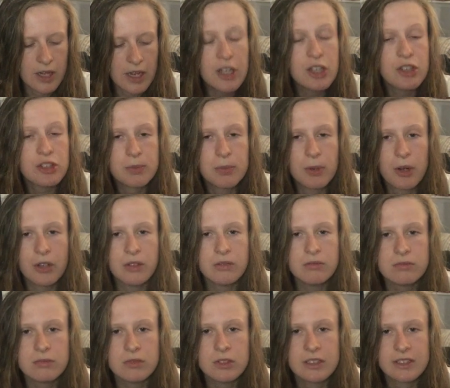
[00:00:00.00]
injury
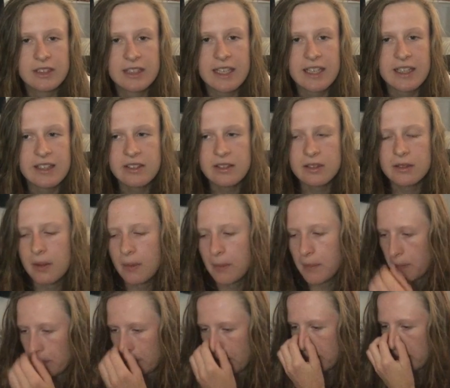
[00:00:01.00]
prone, because he is.
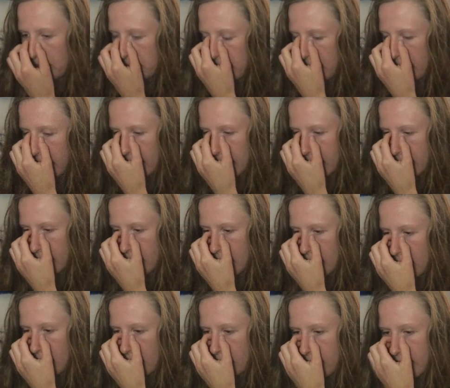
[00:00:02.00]
But
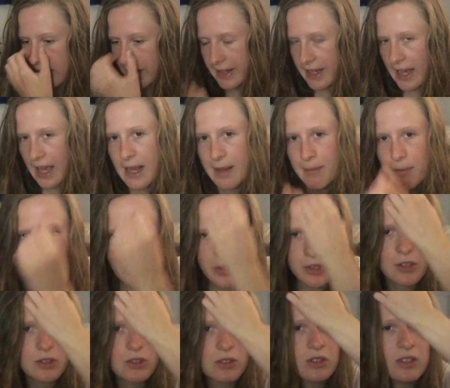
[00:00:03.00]
when he came
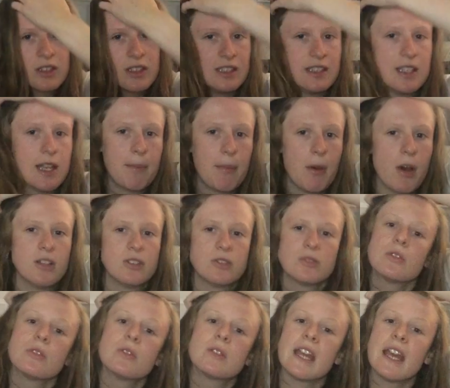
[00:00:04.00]
on and did that
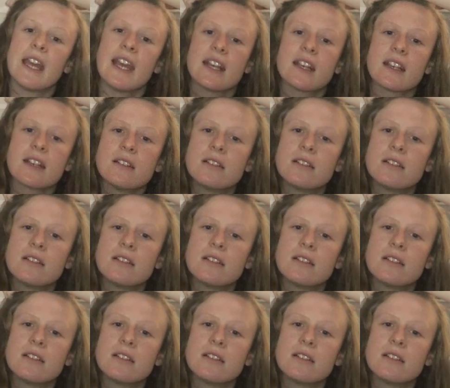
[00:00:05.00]
bicycle kick,